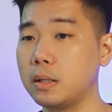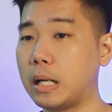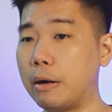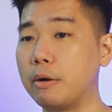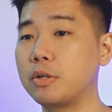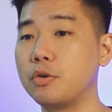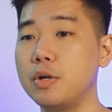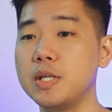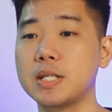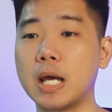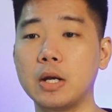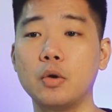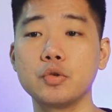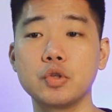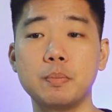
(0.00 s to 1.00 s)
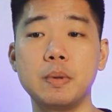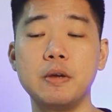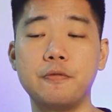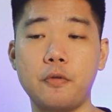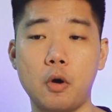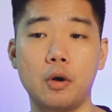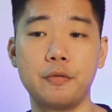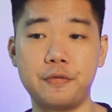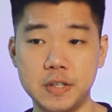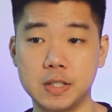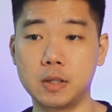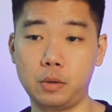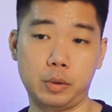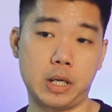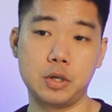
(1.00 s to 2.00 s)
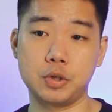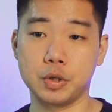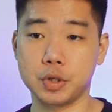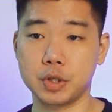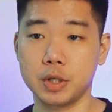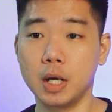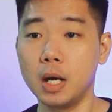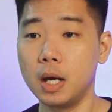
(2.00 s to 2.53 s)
Directories can also be for physical locations.